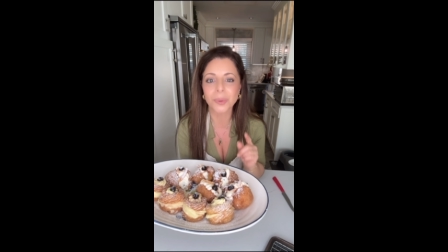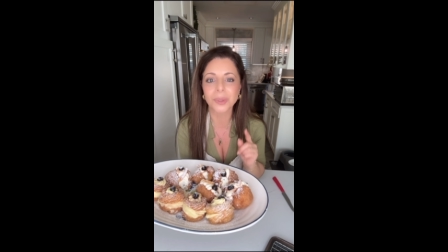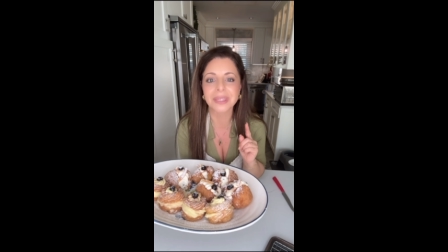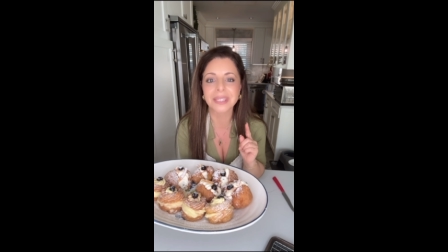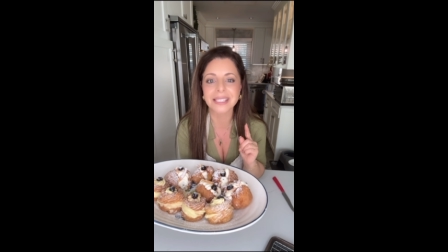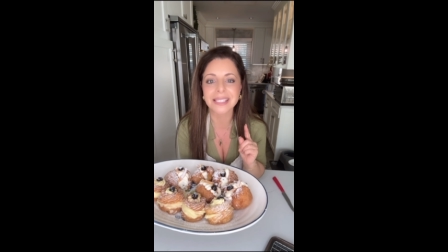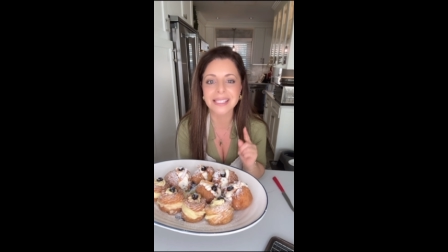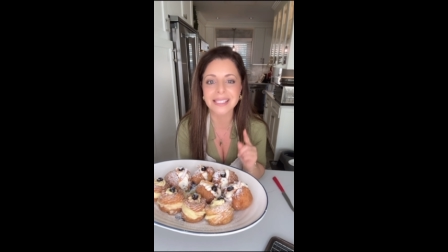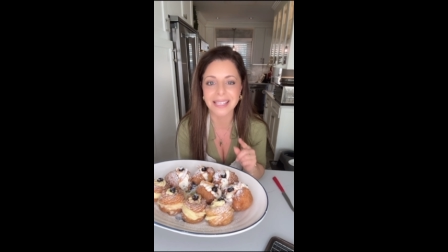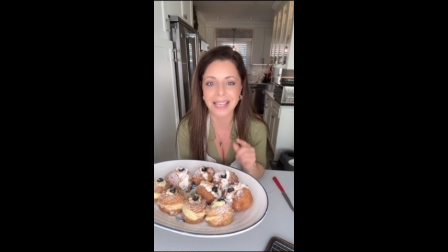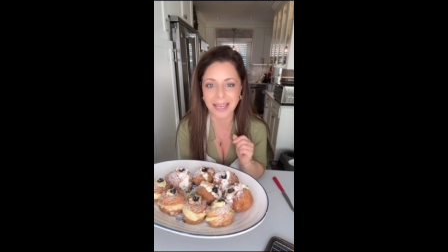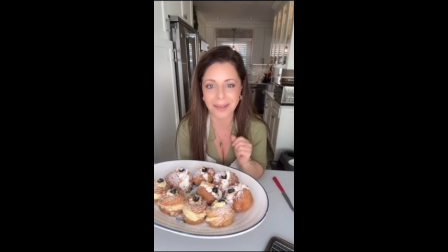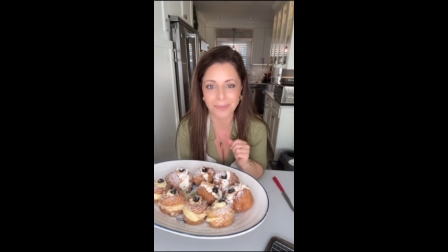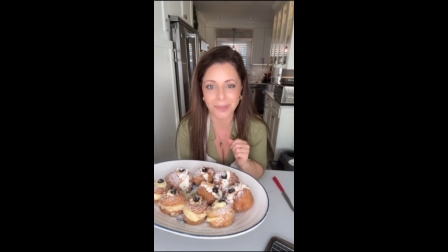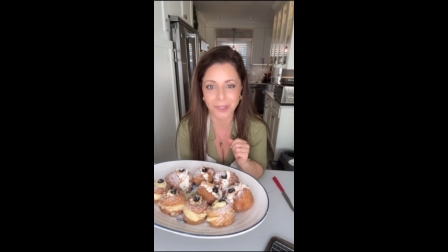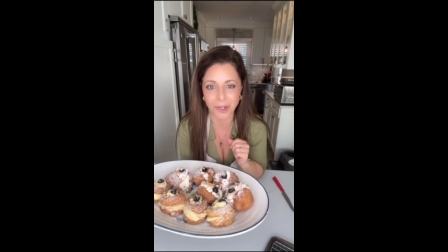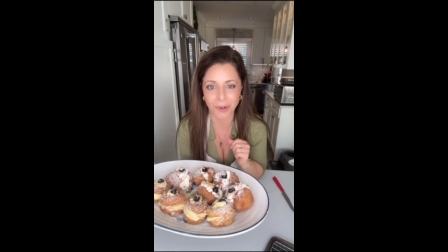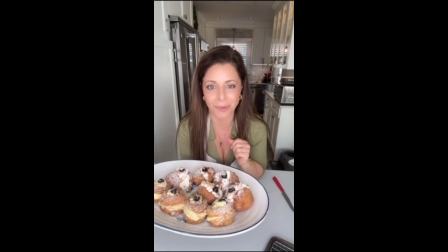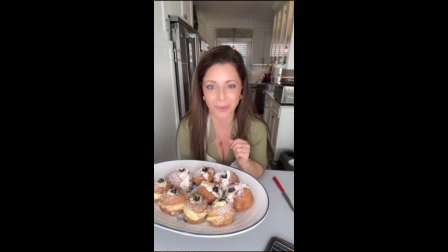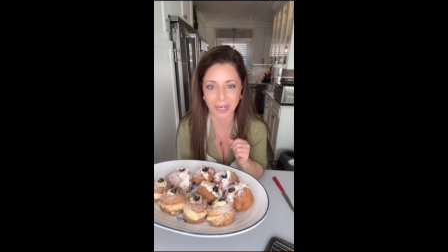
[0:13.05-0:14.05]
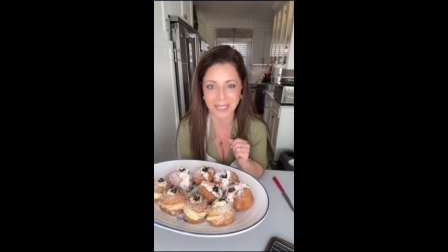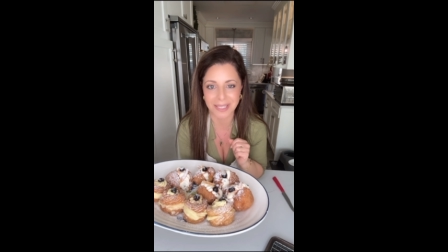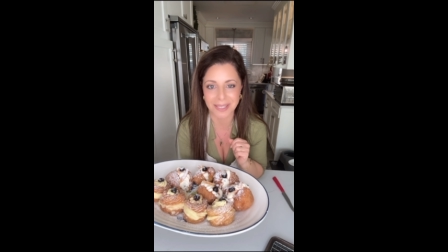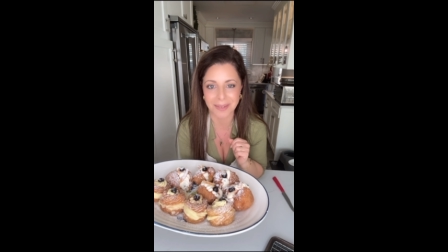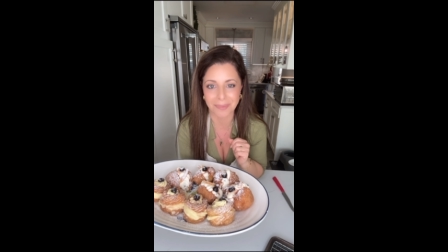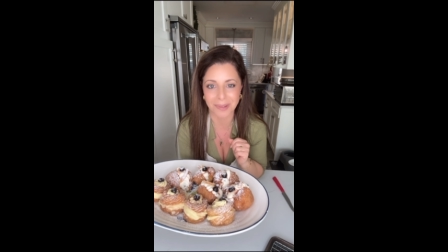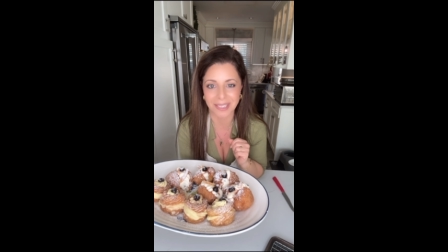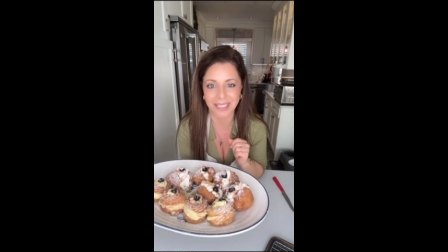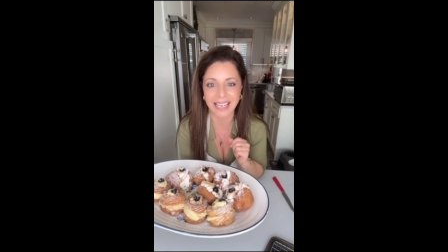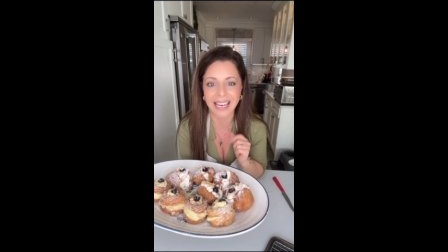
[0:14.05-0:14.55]
with the same dough
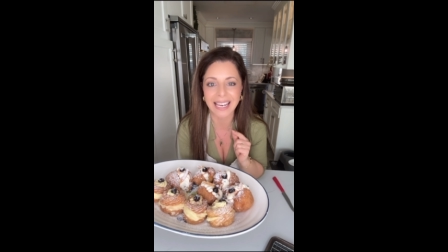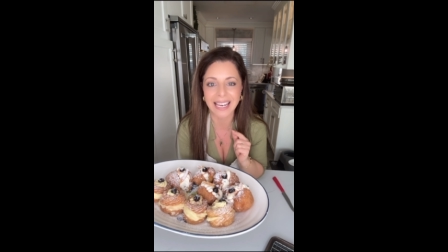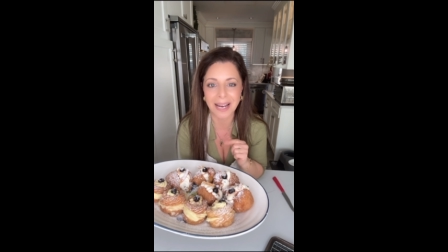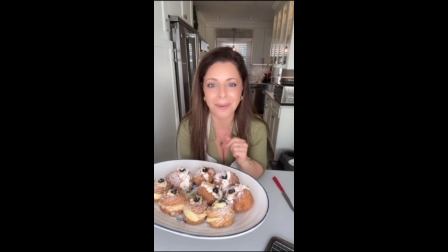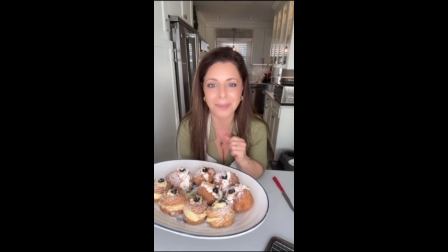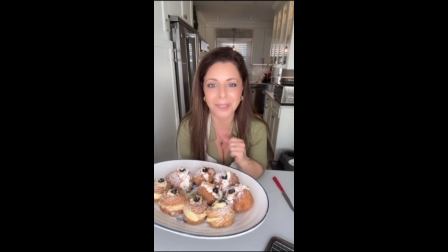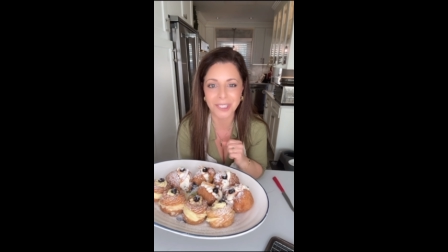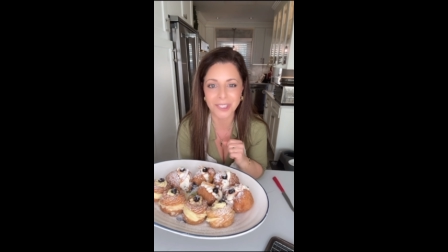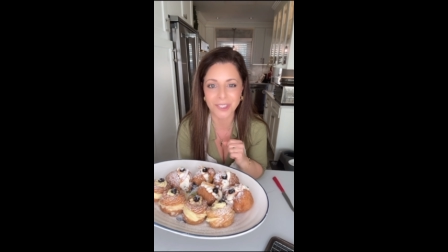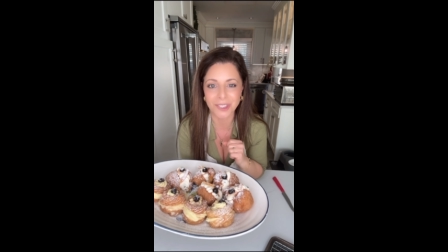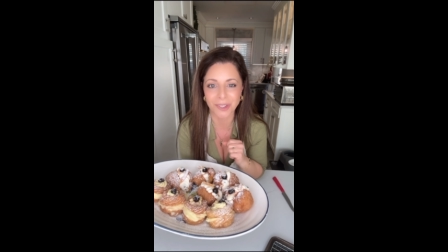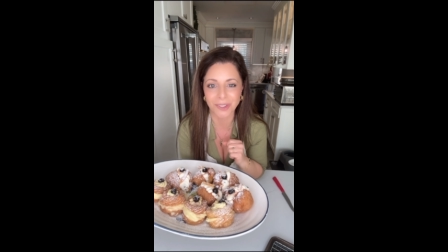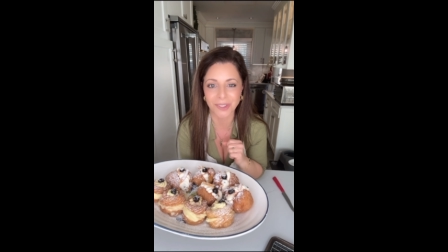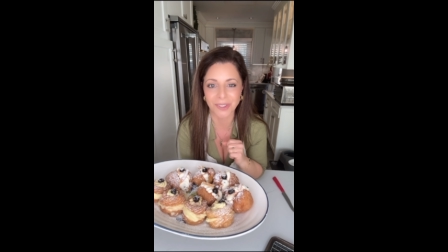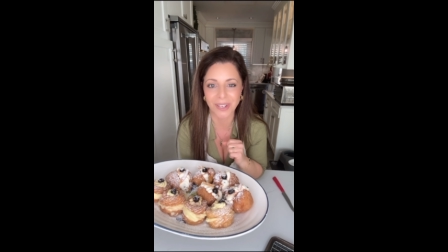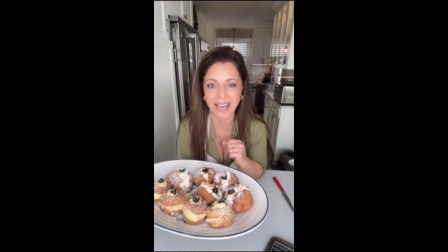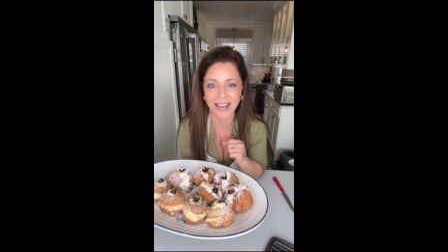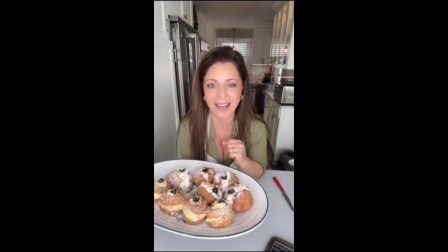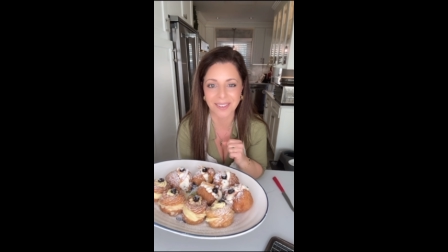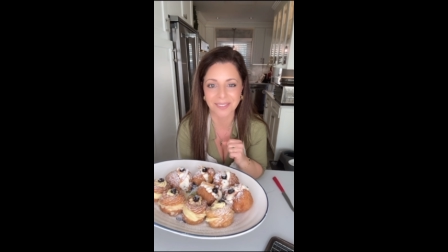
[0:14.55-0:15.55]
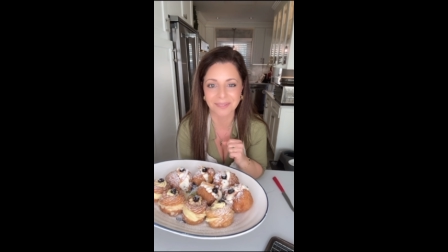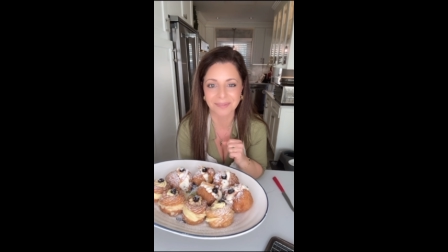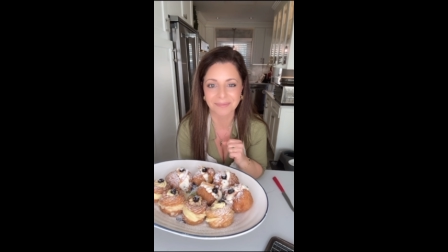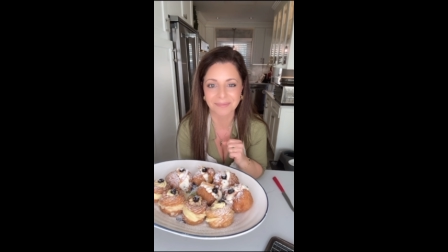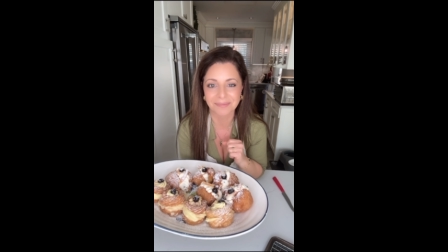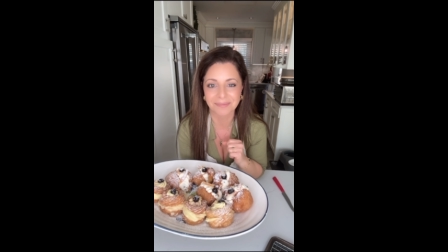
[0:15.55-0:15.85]
recipe, and I'm going to show you how.